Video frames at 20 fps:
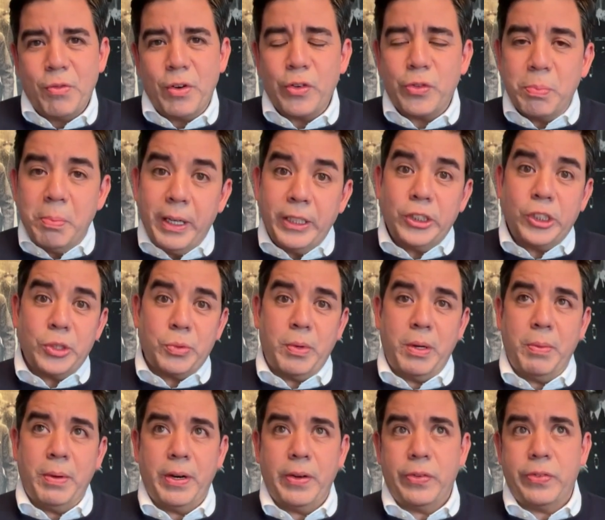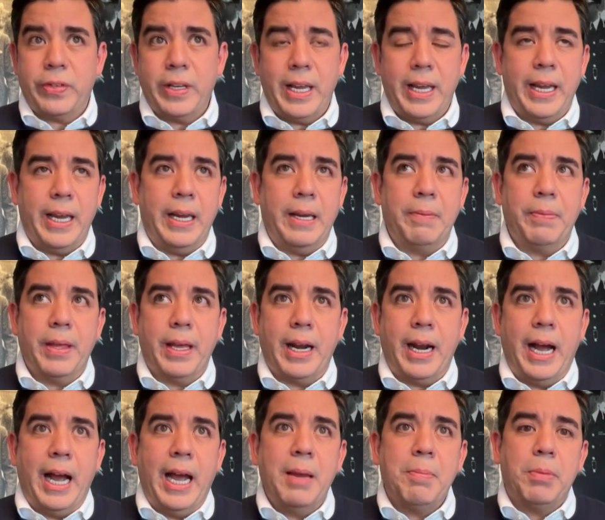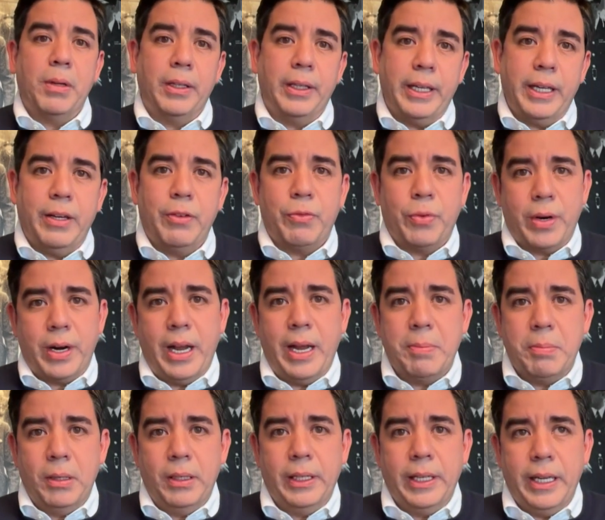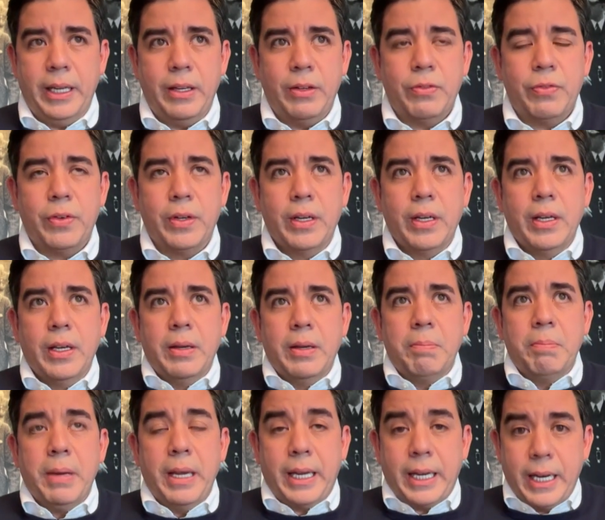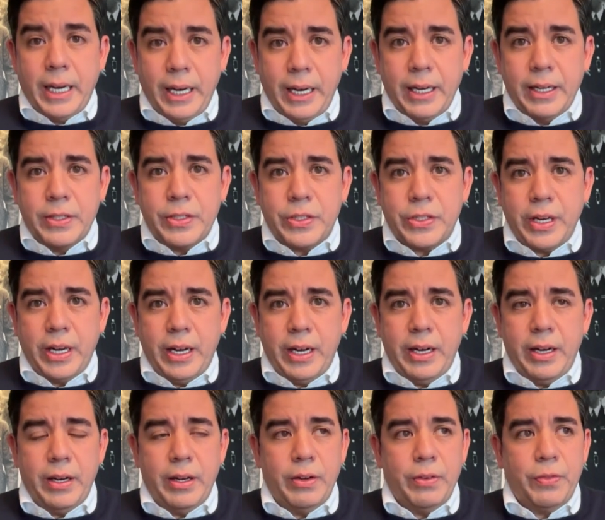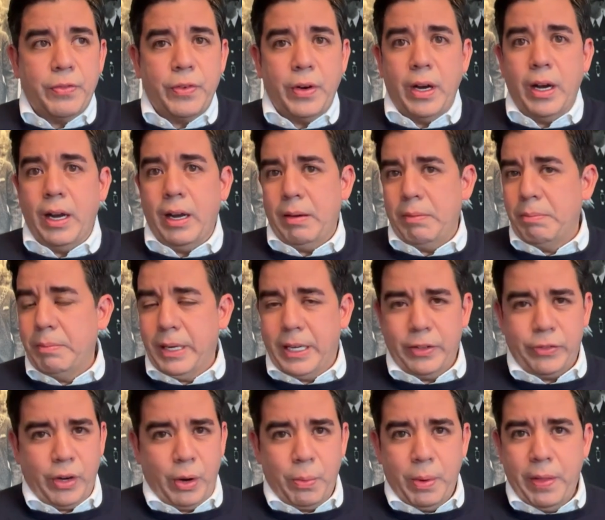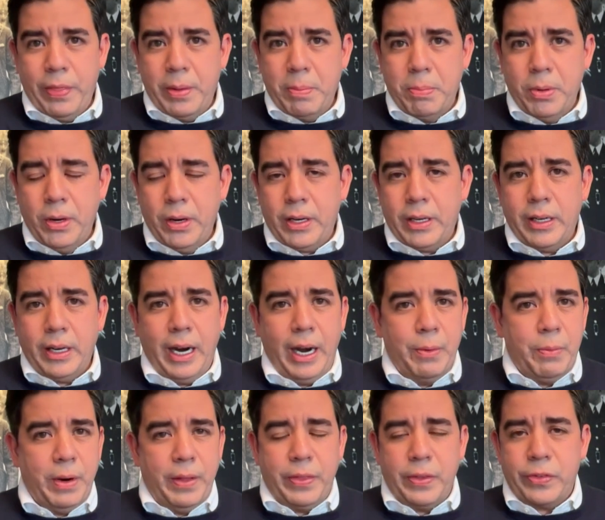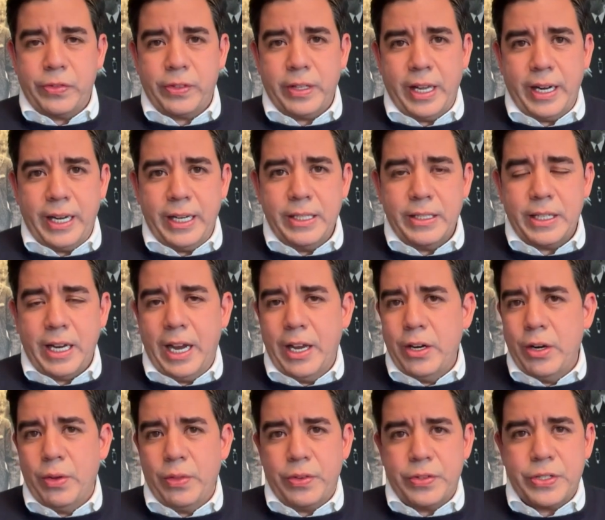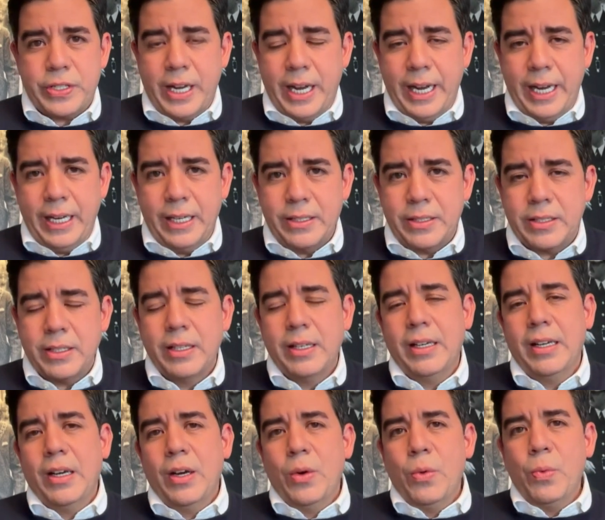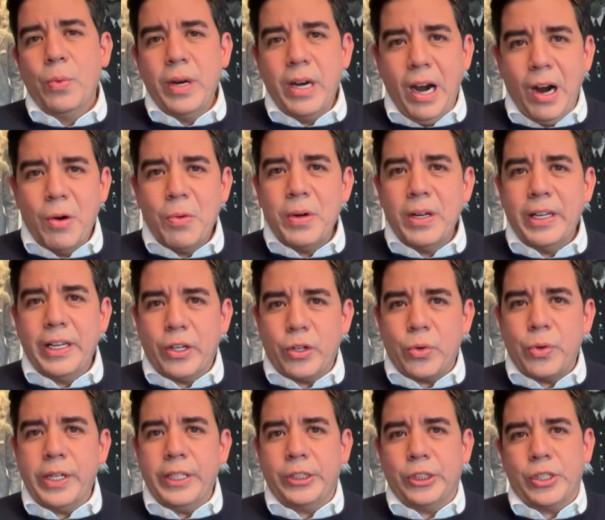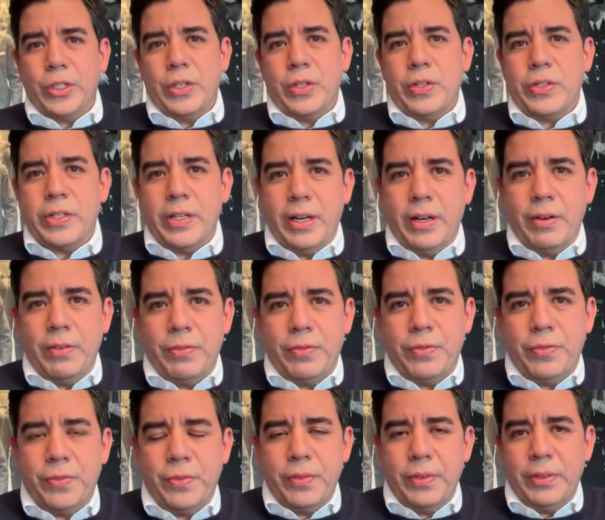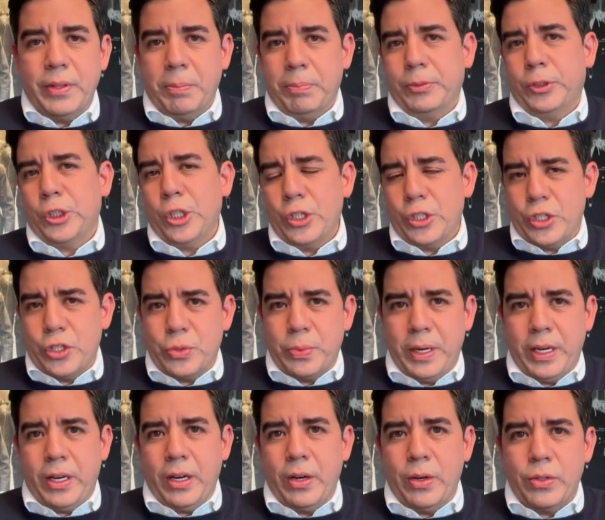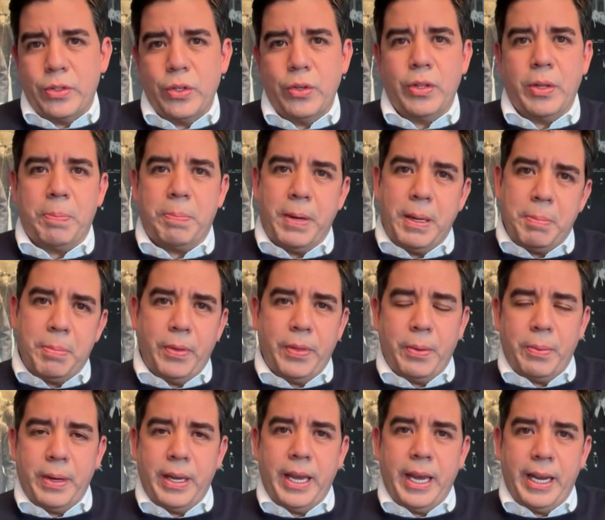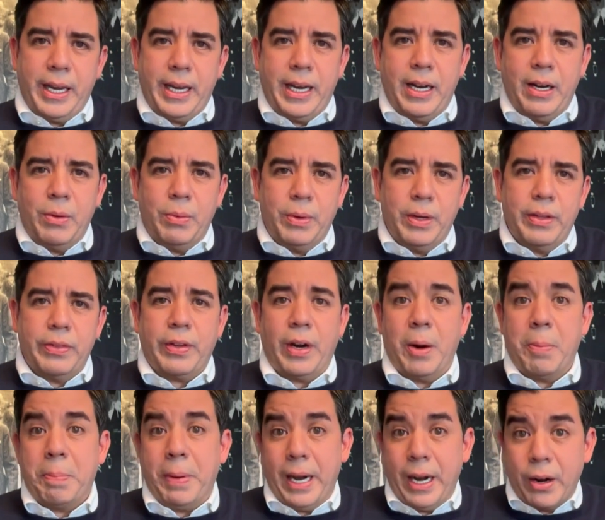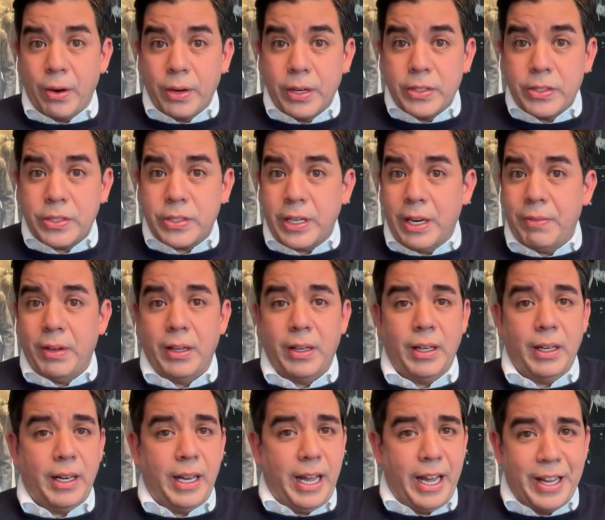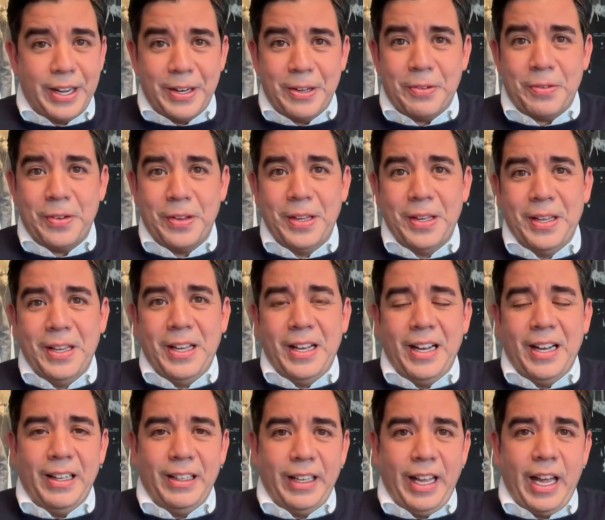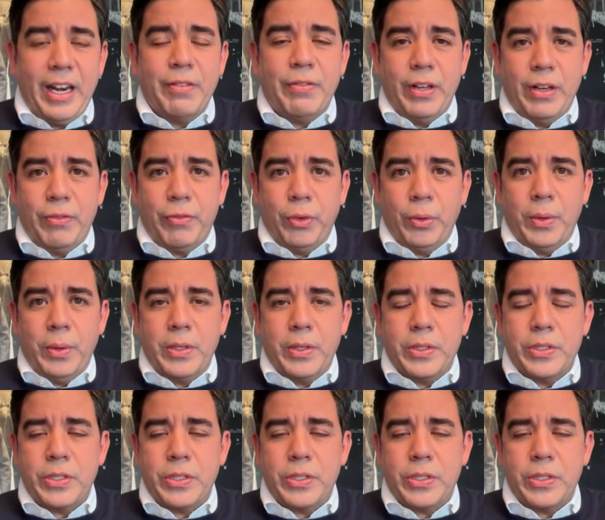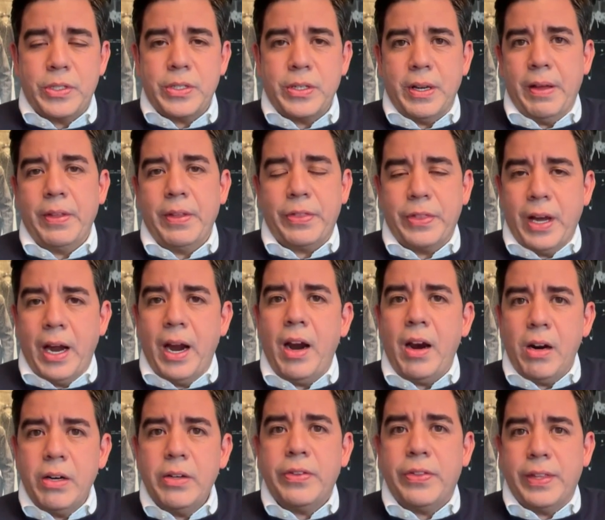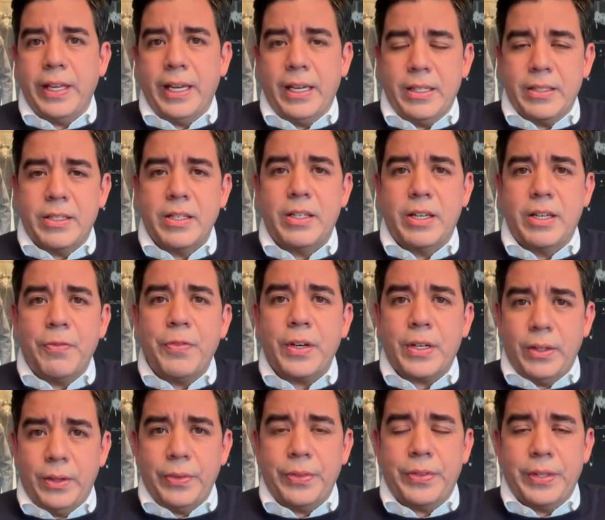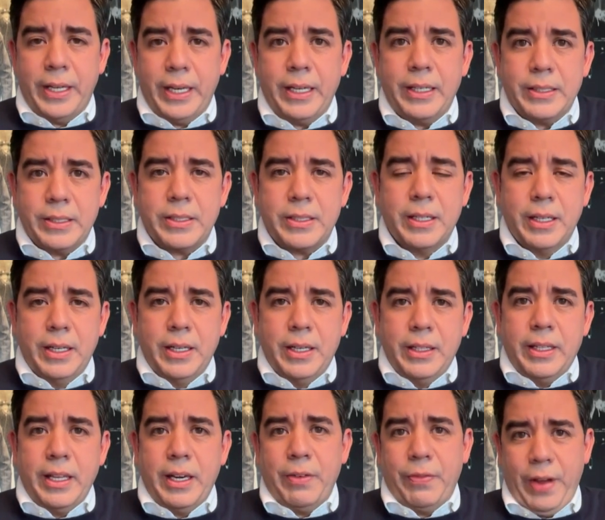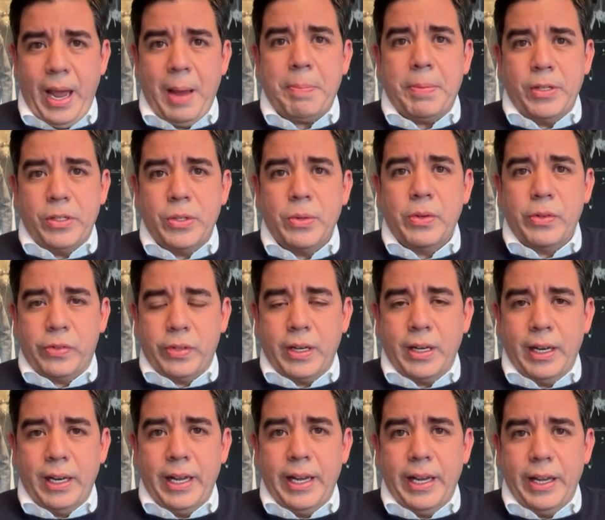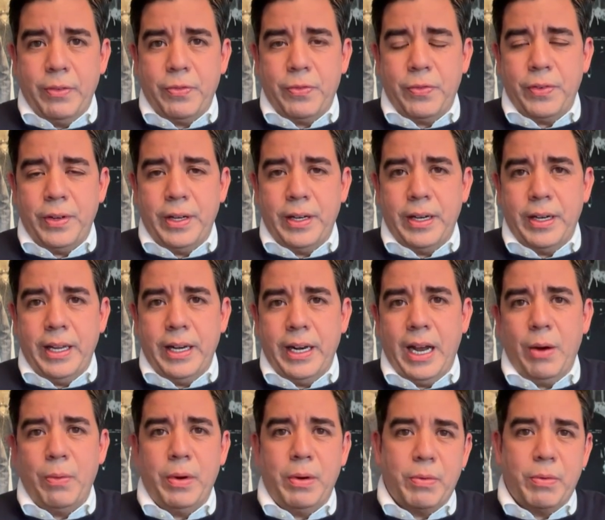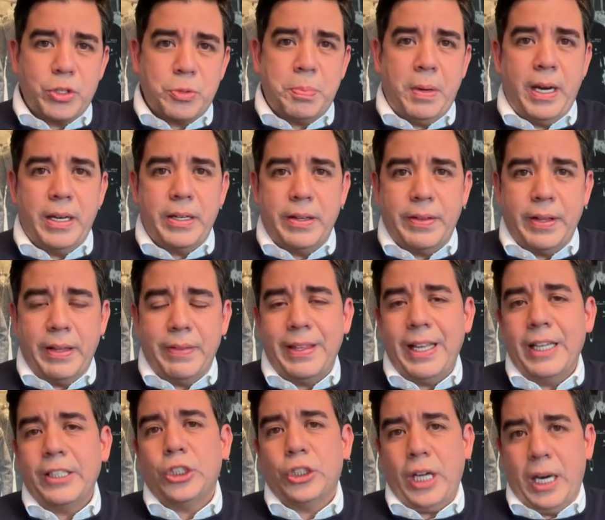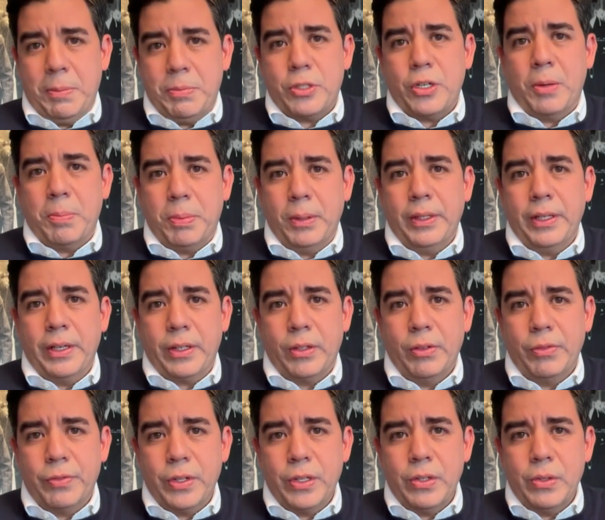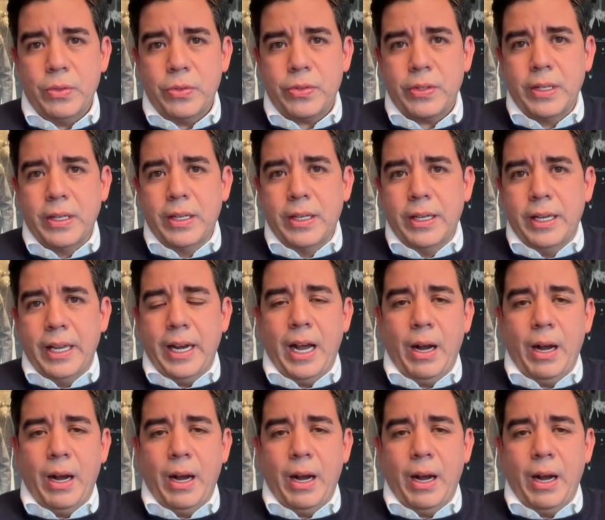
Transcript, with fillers: For as much as we want to say that I believe what I believe because of because I read the book, I read the studies, I know the science, we are really creatures of the churches we go to, the people that we hang out with, our parents have a lot of a lot of influence uh, the, the hard things, the difficult things that have happened to us in life, uh, and how we respond to that, that shapes our political views and how we.